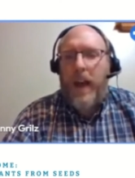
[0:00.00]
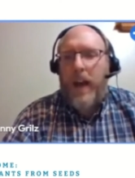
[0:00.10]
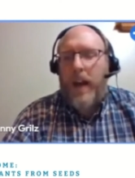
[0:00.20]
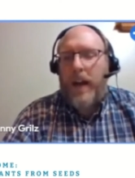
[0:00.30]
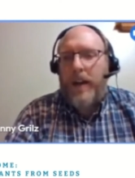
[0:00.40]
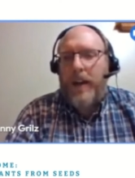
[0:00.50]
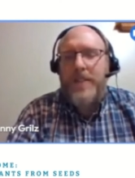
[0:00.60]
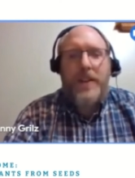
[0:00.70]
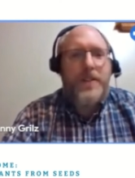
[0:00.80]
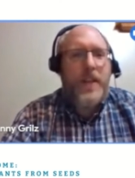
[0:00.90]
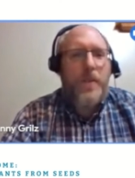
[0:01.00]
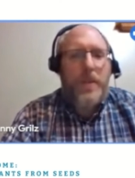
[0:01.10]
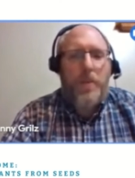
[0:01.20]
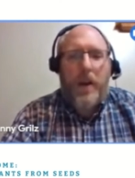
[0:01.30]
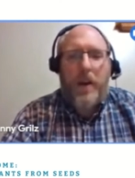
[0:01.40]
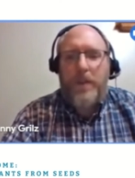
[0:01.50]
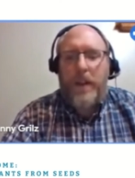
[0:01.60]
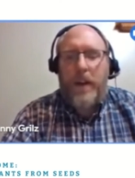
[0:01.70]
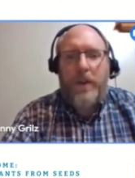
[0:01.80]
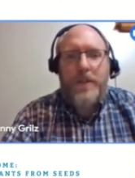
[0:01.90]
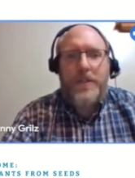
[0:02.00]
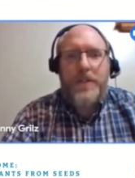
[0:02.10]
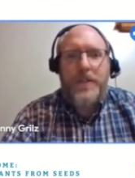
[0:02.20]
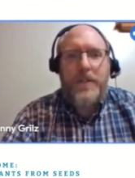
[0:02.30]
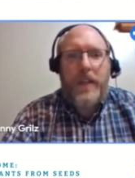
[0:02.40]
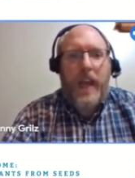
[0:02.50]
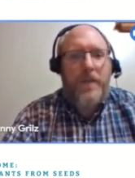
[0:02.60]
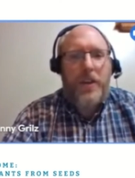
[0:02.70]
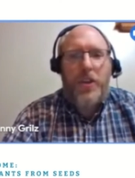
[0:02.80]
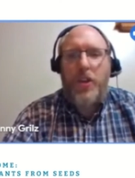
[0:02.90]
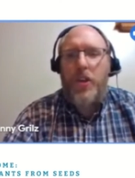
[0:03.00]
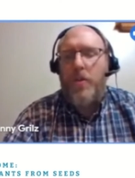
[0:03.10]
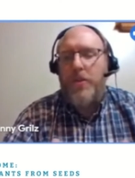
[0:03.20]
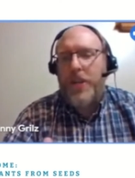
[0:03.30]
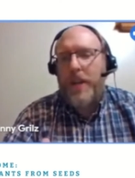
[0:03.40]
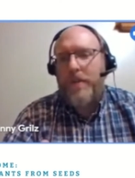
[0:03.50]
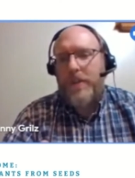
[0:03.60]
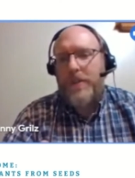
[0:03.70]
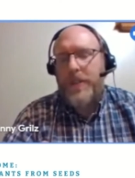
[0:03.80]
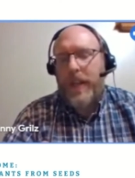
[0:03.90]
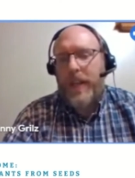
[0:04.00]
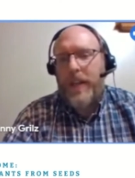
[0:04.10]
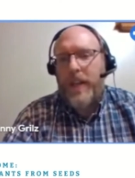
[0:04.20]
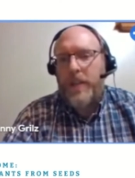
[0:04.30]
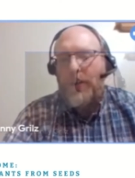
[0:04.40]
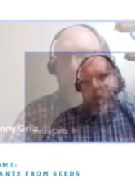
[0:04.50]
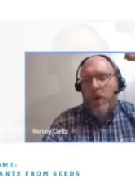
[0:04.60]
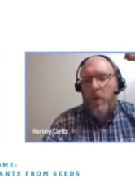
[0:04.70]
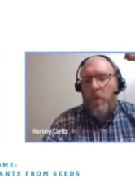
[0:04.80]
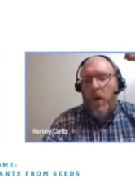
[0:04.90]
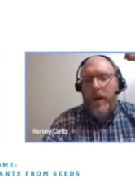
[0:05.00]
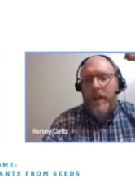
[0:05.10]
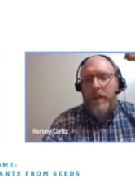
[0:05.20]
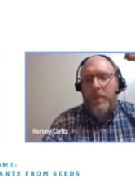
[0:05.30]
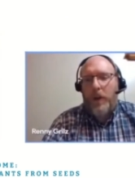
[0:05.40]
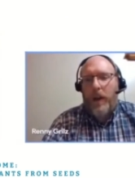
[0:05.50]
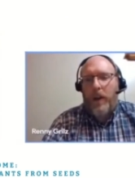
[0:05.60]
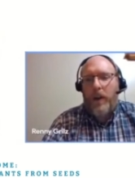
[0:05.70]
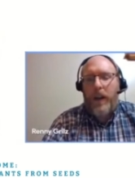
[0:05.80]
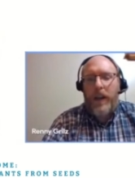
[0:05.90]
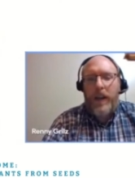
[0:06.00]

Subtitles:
As you can see with wildflowers, they have a huge diversity. So when you're out walking the prairie,